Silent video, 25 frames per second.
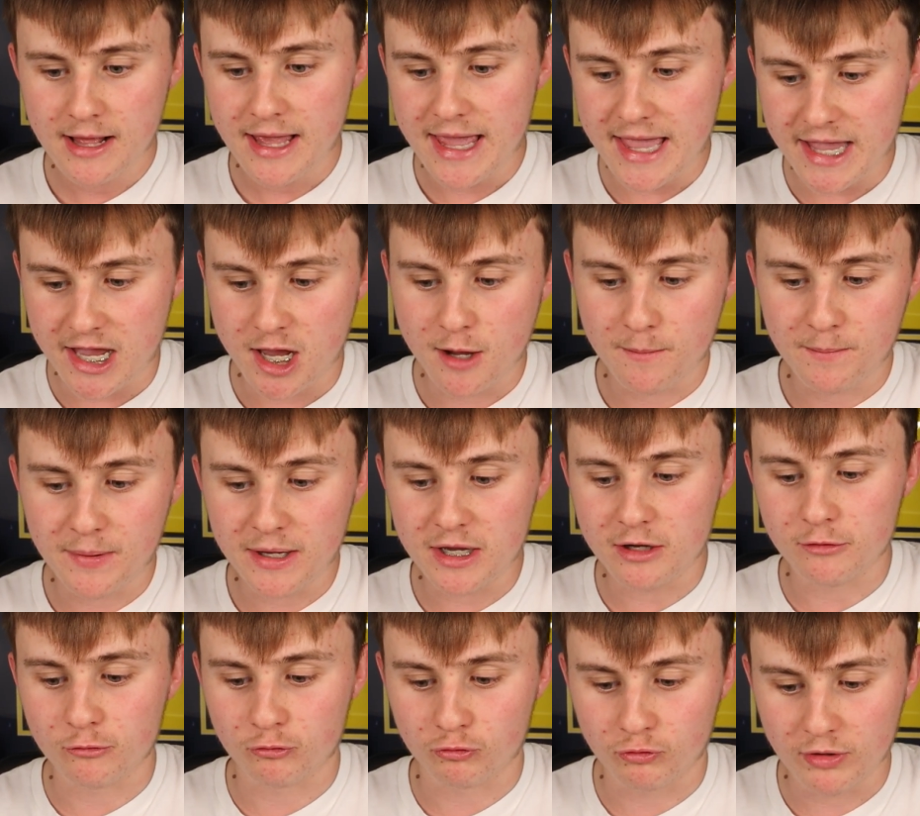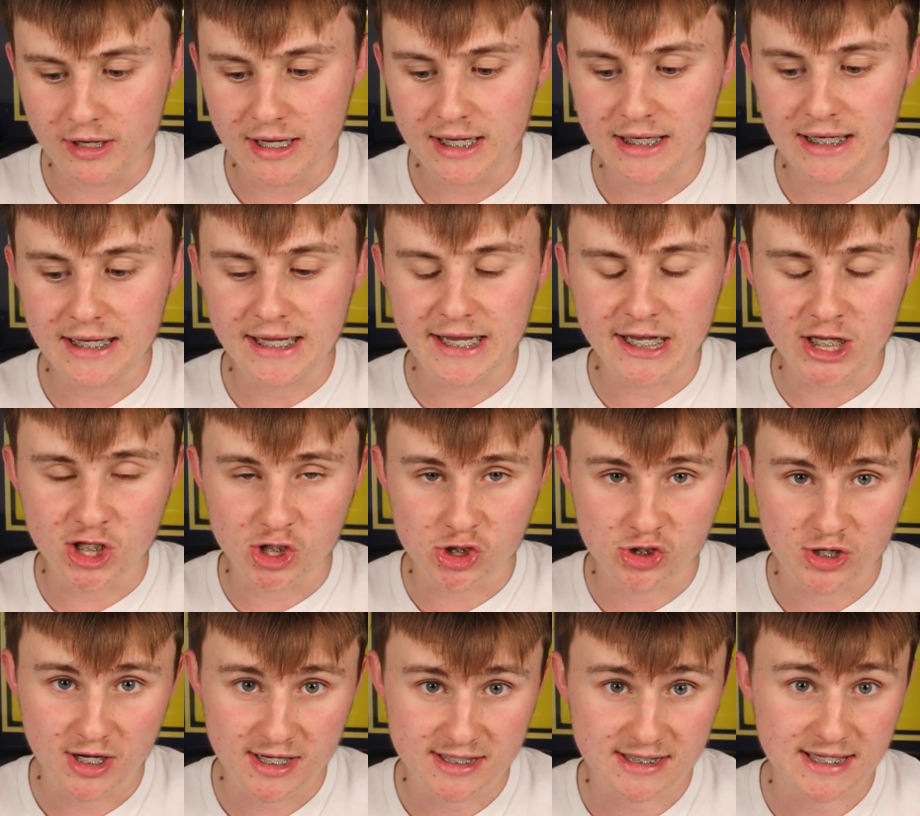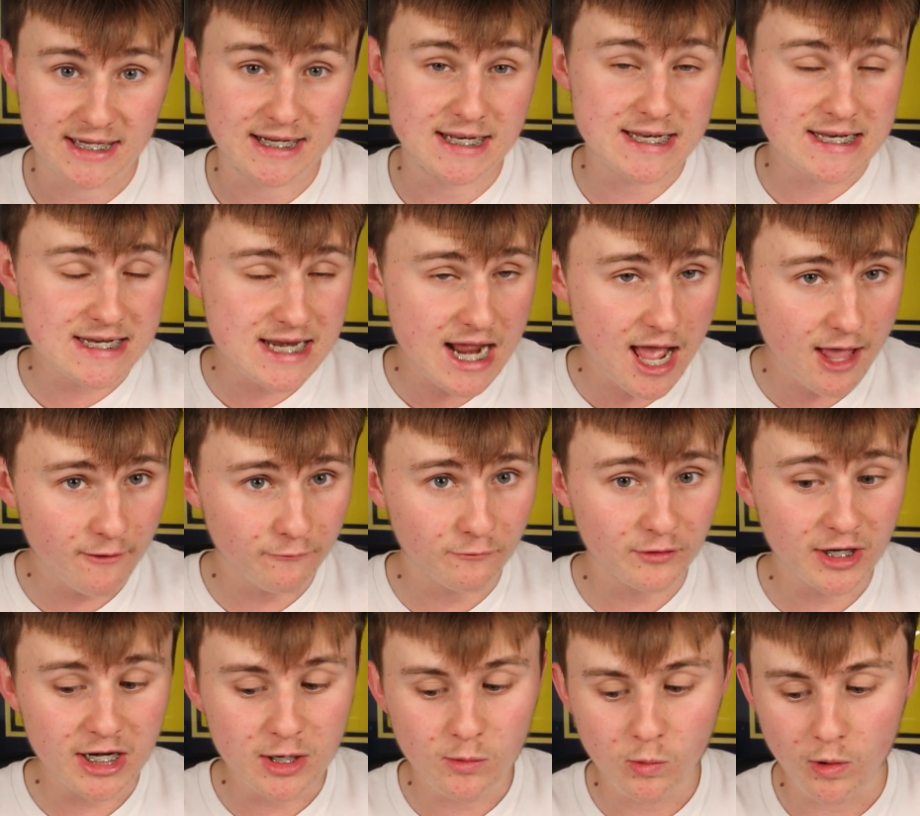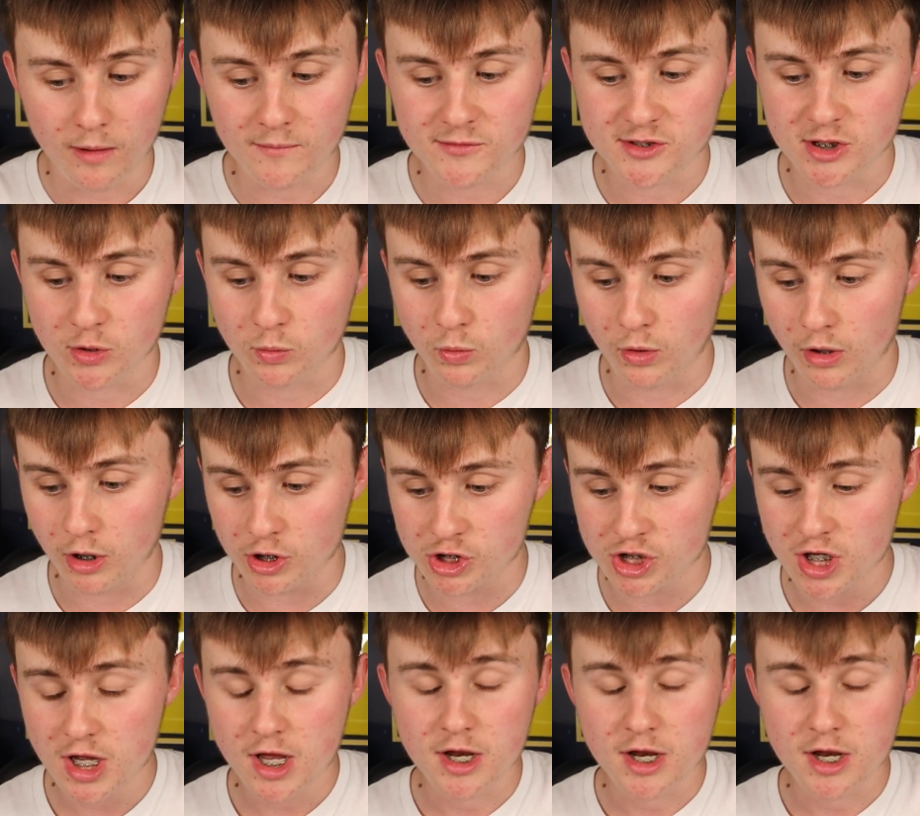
It could be really interesting. Definitely one to watch.